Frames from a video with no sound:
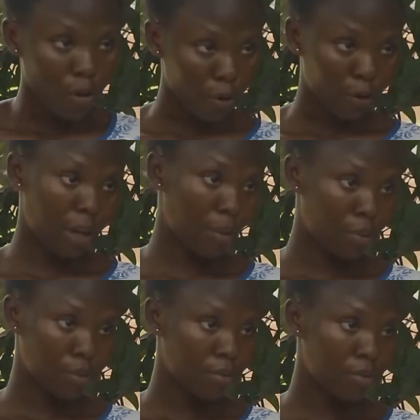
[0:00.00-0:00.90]

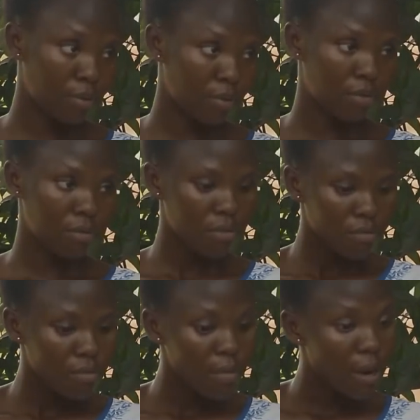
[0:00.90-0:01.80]
Oyogabo,
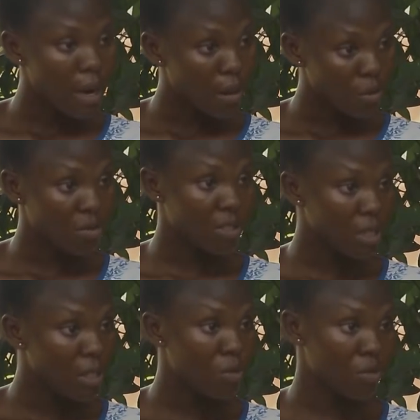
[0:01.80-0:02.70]
you
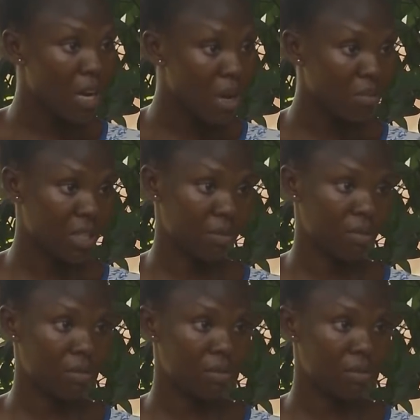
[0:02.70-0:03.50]
still need to calm down.